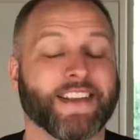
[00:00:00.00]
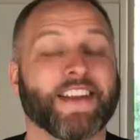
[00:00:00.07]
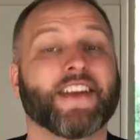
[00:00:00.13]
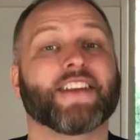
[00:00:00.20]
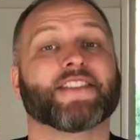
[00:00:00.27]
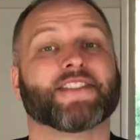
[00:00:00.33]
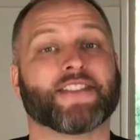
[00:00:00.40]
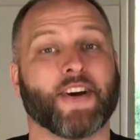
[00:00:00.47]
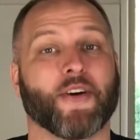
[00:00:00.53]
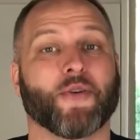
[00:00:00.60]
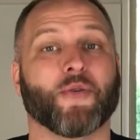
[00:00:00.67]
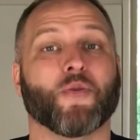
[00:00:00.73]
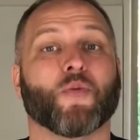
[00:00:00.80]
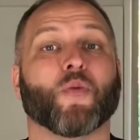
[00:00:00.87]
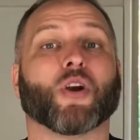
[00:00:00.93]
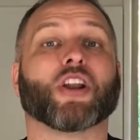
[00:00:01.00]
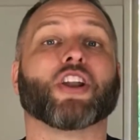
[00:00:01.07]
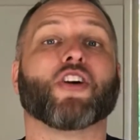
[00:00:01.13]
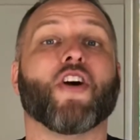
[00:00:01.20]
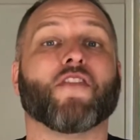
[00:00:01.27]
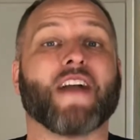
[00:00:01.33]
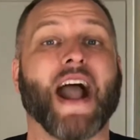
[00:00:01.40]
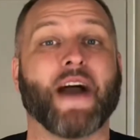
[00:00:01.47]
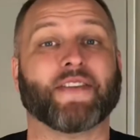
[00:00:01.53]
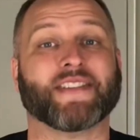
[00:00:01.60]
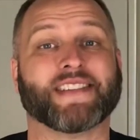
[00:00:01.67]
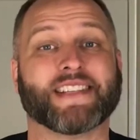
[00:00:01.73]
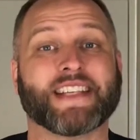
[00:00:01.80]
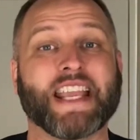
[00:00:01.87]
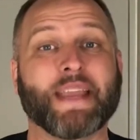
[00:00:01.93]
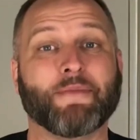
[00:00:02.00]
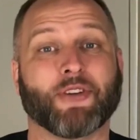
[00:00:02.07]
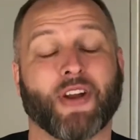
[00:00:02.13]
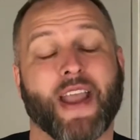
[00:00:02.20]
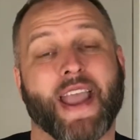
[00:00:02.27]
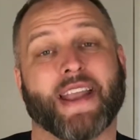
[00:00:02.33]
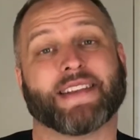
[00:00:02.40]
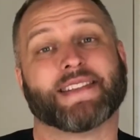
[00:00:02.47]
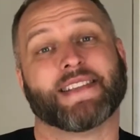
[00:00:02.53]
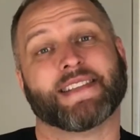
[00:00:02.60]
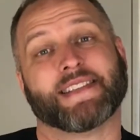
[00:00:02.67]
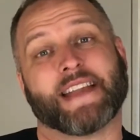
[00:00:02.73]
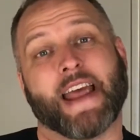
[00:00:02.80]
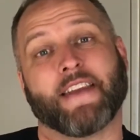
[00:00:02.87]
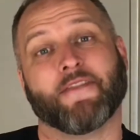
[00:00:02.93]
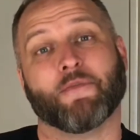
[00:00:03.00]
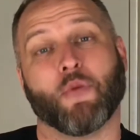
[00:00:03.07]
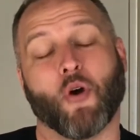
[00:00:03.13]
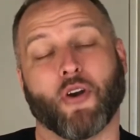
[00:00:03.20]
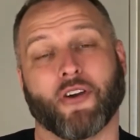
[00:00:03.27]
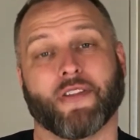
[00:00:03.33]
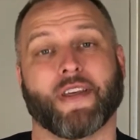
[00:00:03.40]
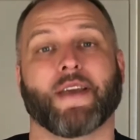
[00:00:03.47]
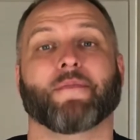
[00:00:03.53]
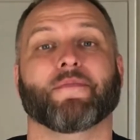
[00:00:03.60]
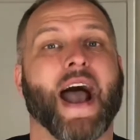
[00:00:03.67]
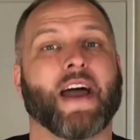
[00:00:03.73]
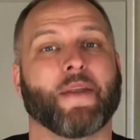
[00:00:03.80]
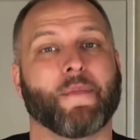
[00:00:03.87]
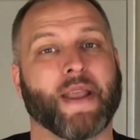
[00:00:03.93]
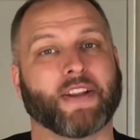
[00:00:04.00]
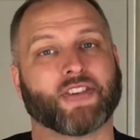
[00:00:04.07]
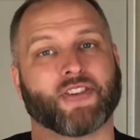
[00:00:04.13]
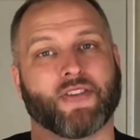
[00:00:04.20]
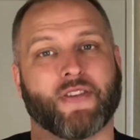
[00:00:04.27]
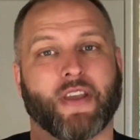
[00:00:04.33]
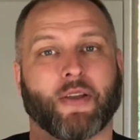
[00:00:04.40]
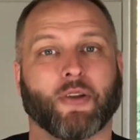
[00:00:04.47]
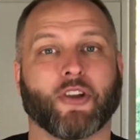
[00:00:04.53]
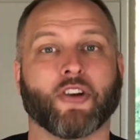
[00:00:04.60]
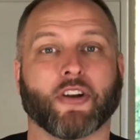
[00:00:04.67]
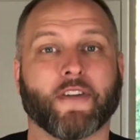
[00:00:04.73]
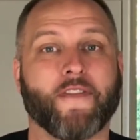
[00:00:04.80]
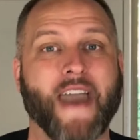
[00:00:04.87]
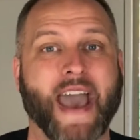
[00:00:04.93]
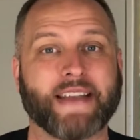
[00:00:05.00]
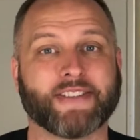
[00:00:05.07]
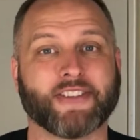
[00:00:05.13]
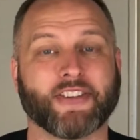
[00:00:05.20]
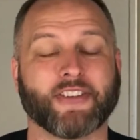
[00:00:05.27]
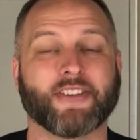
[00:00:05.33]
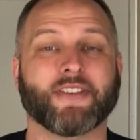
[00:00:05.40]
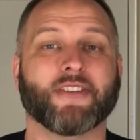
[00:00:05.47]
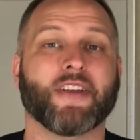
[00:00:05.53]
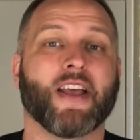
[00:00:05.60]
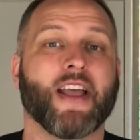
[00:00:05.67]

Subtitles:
So, we're gonna go over how to steam your eggs instead of boil them, how to make sure they cook faster,